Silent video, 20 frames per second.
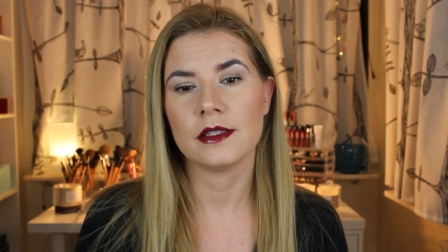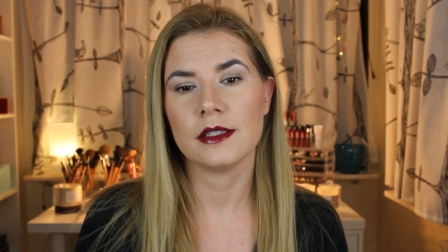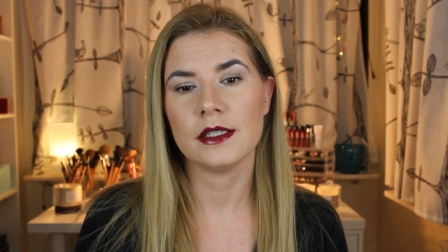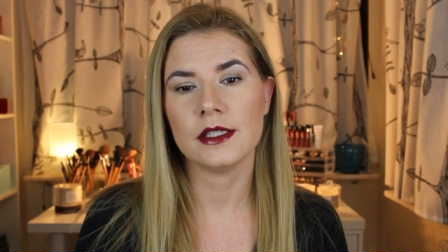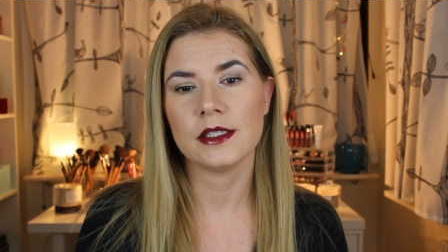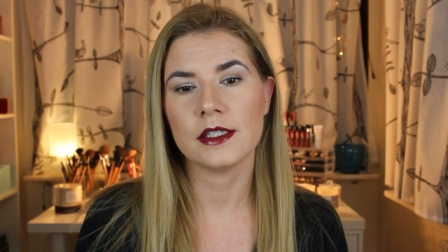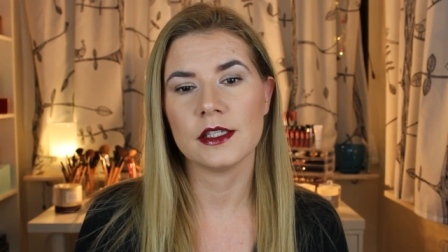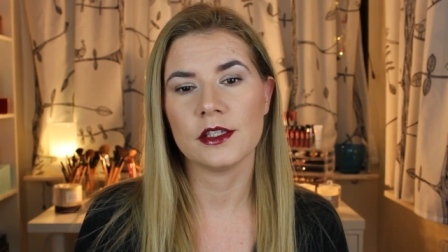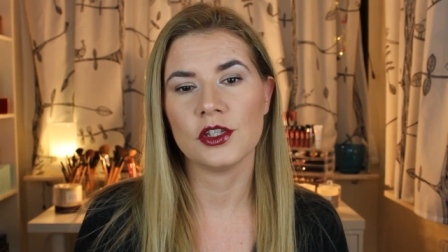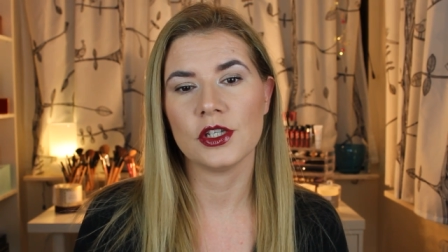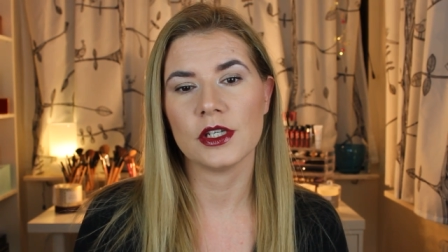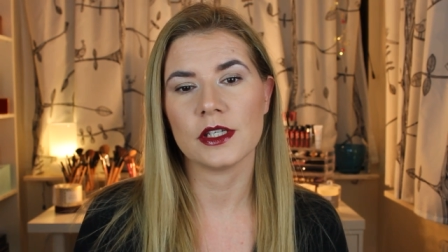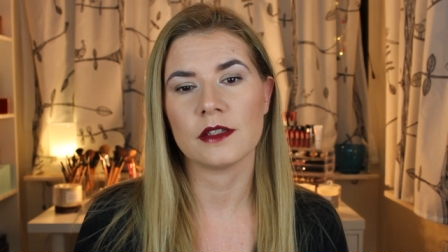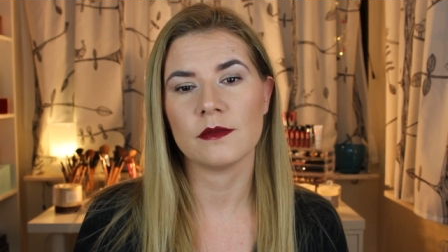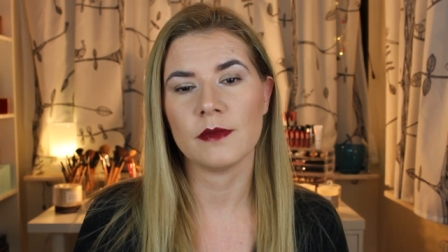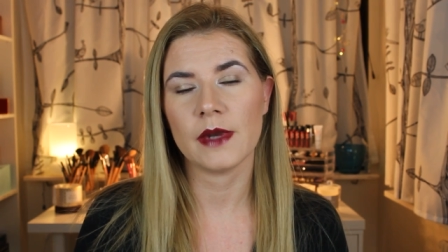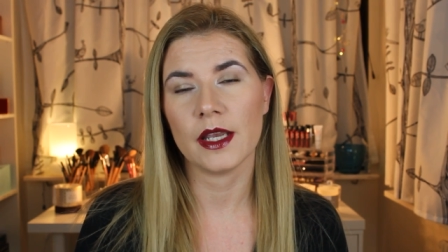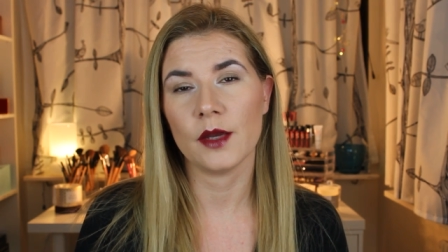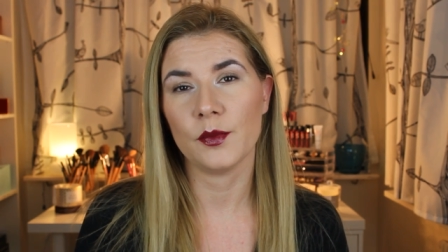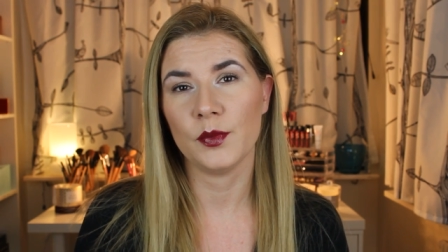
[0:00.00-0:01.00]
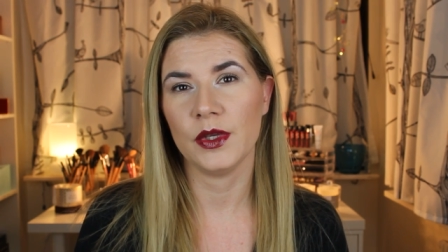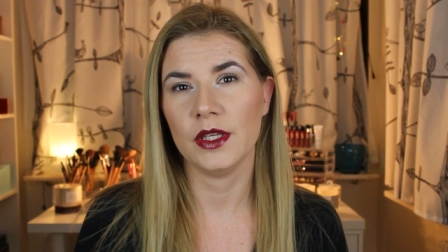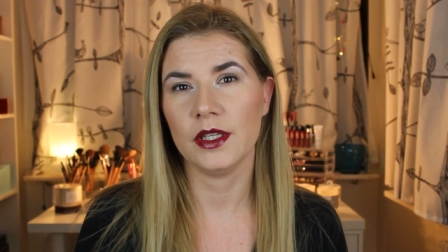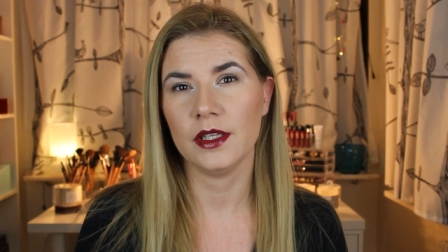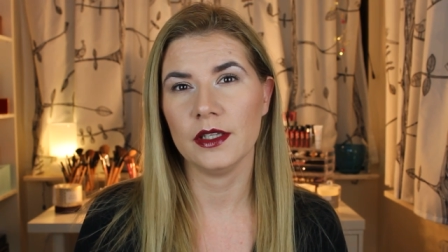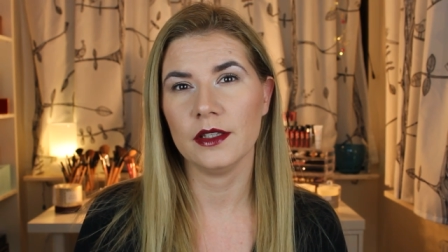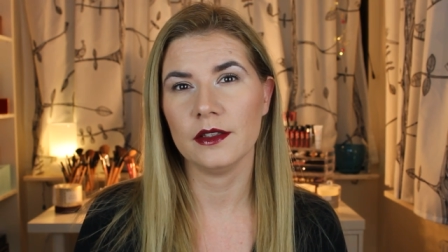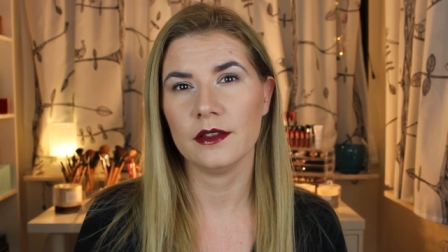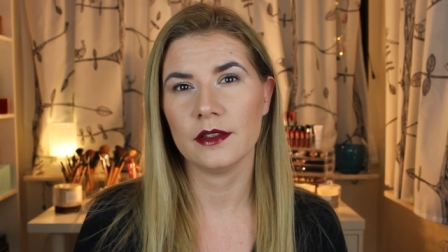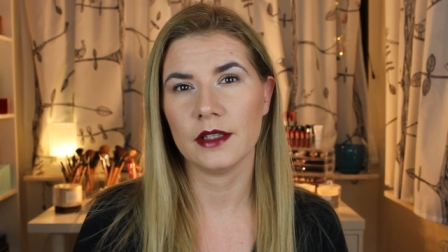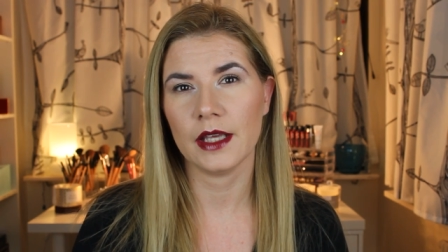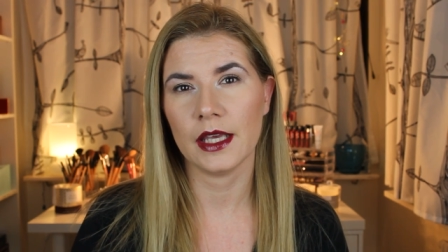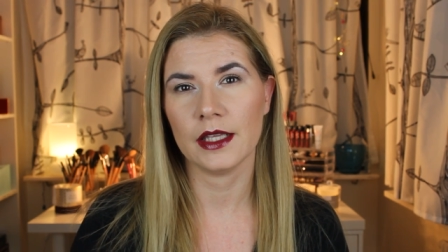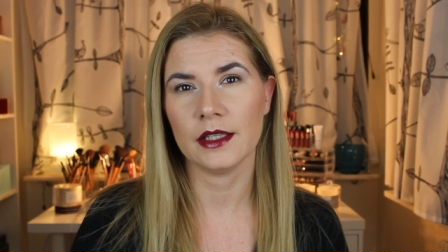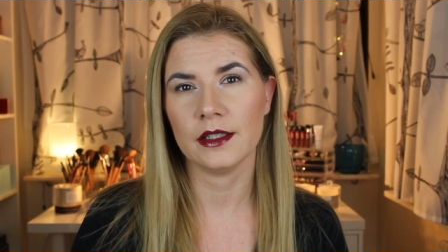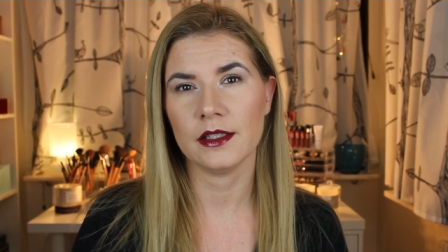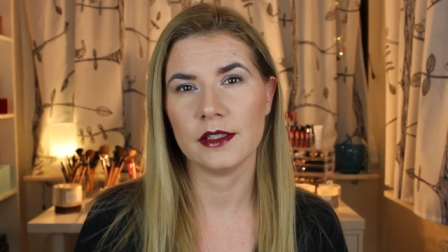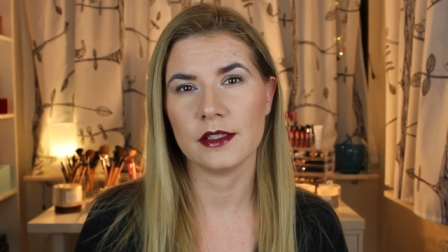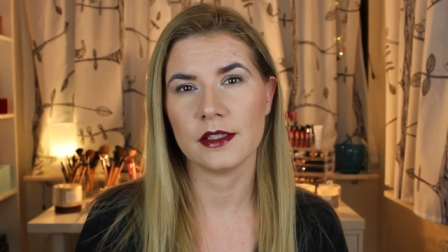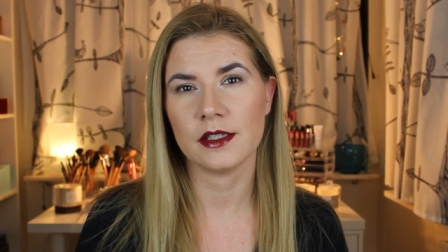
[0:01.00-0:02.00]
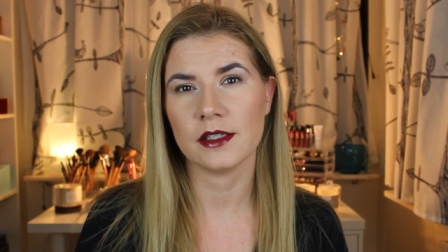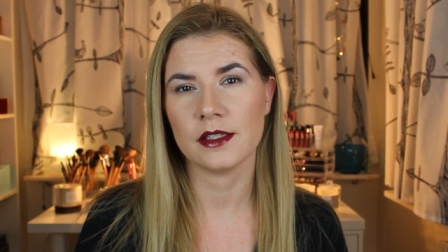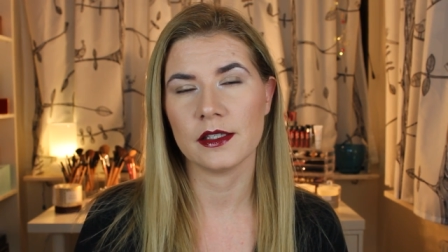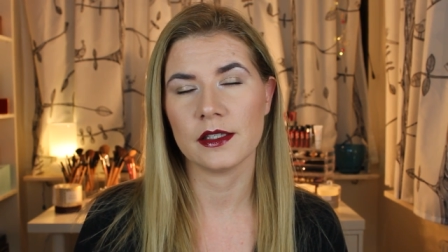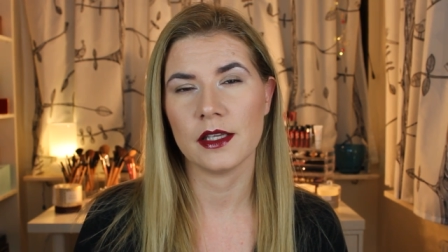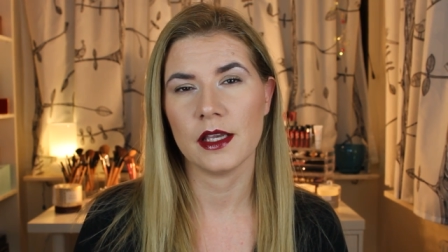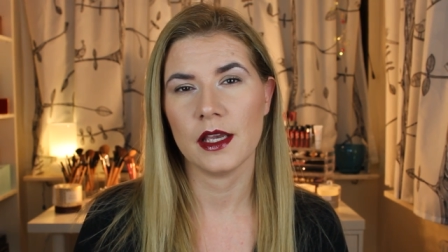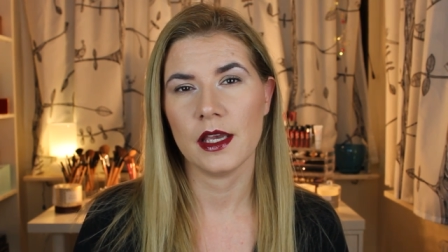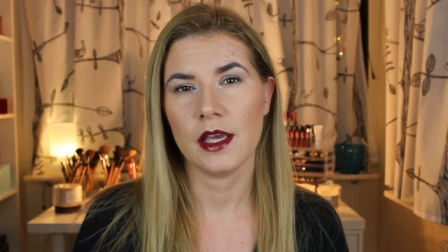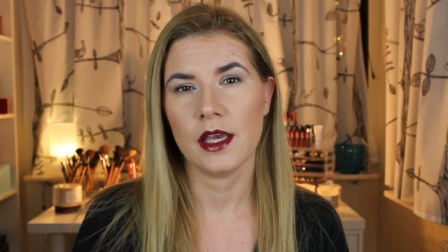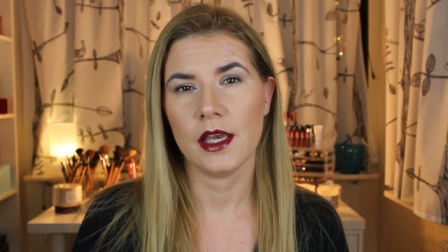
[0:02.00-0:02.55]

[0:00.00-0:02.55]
This is just my opinion and this is